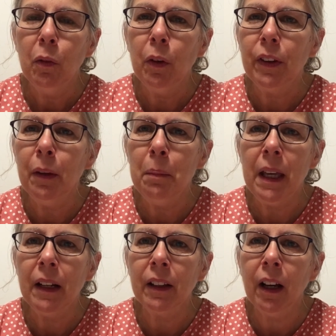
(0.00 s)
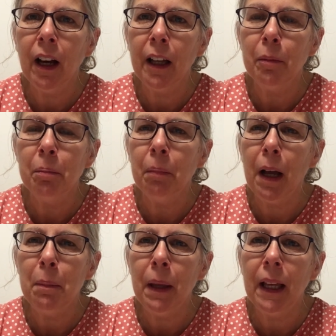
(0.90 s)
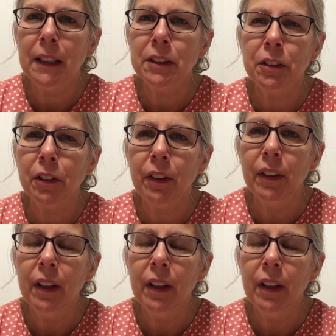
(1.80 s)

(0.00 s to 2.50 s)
with a man of God, my pastor,